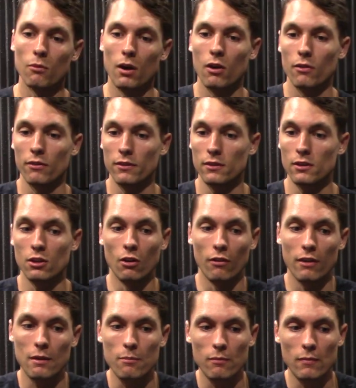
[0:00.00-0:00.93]
while, you know,
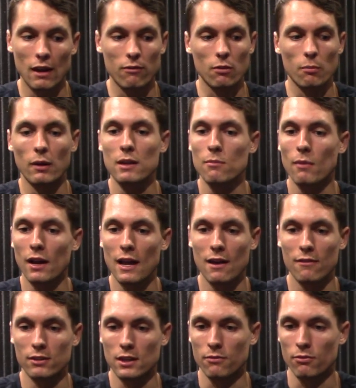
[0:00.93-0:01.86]
everybody might
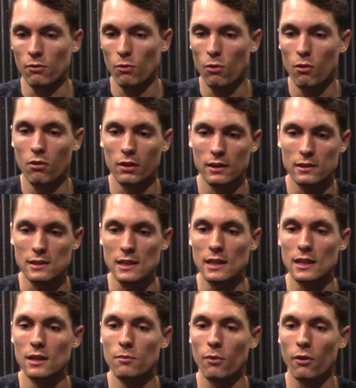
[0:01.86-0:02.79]
have a different role on a
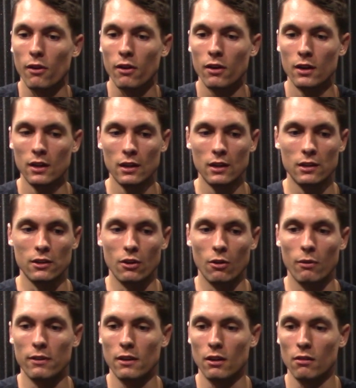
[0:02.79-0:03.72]
team or, you know,
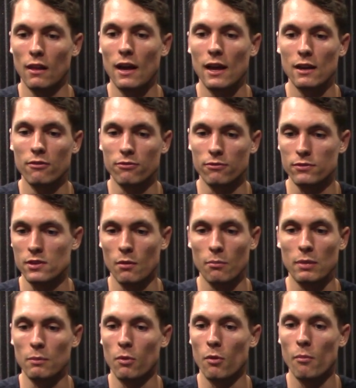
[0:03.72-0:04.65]
right. in their life. Some
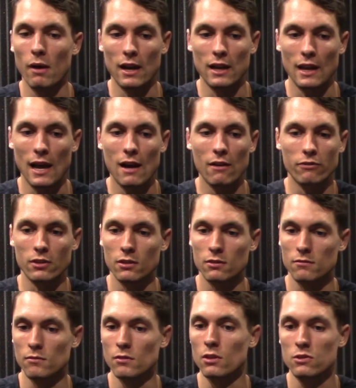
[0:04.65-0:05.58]
people might have
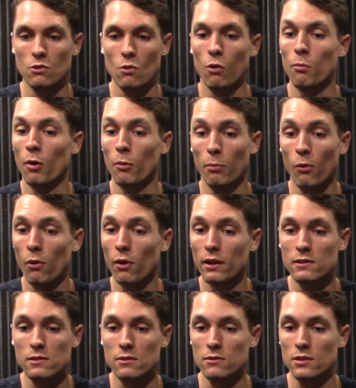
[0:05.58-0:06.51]
to score more
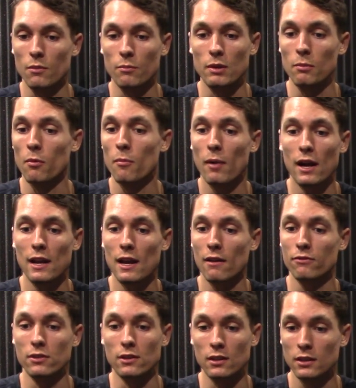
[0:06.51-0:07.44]
points, or some people might
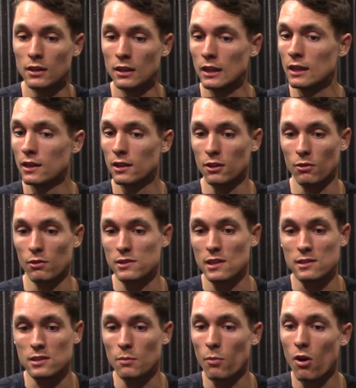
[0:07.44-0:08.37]
have to, you know,
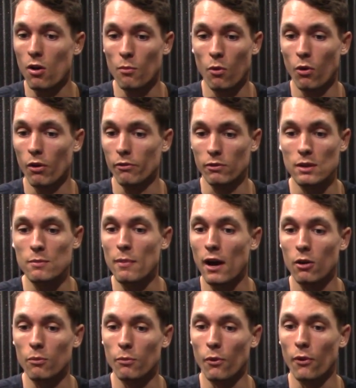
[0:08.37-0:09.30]
assist the ball more,
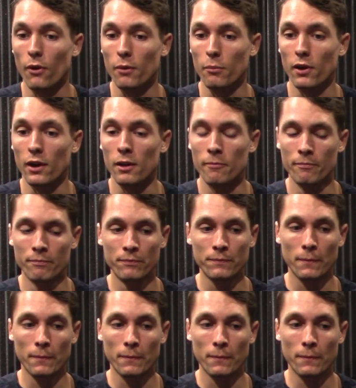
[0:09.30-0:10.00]
rebound more. But